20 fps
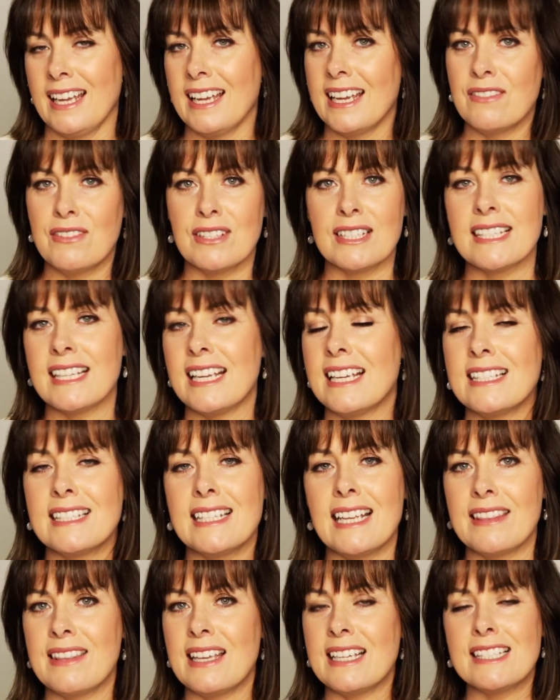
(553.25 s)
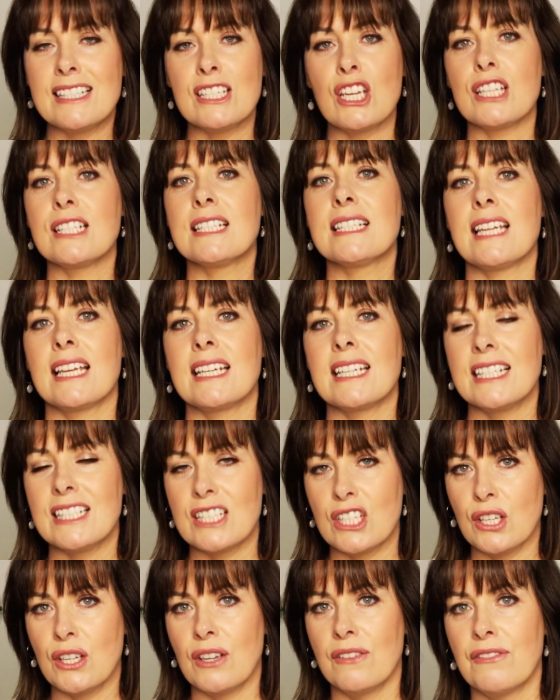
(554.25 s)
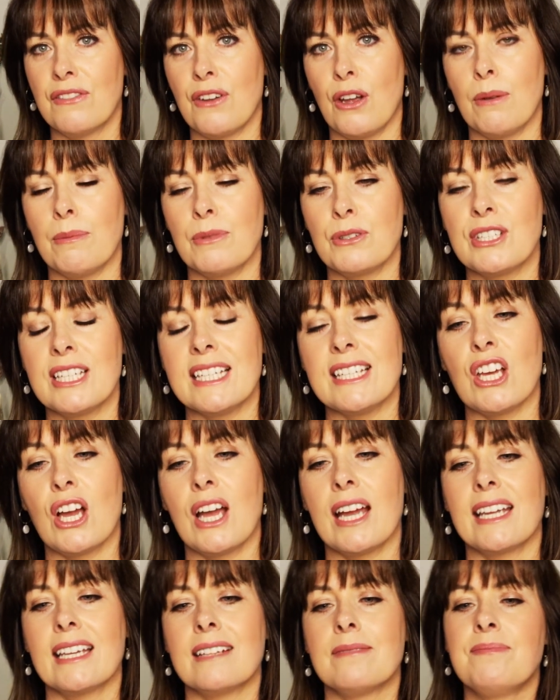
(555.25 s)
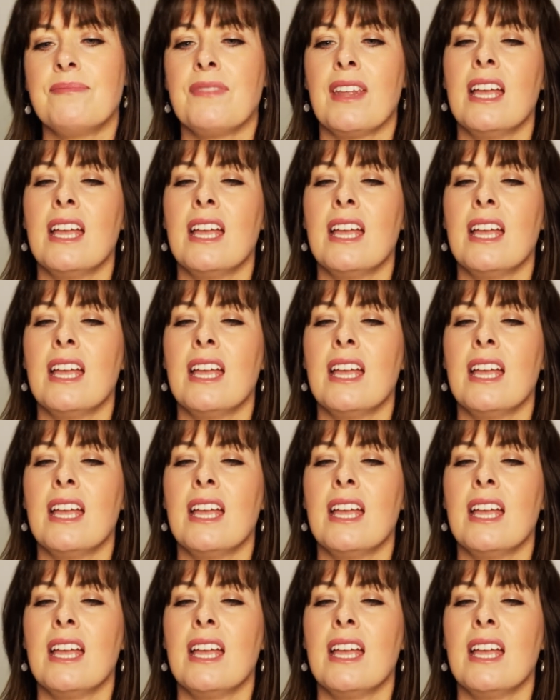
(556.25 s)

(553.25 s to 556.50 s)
there's no studies to confirm or deny it.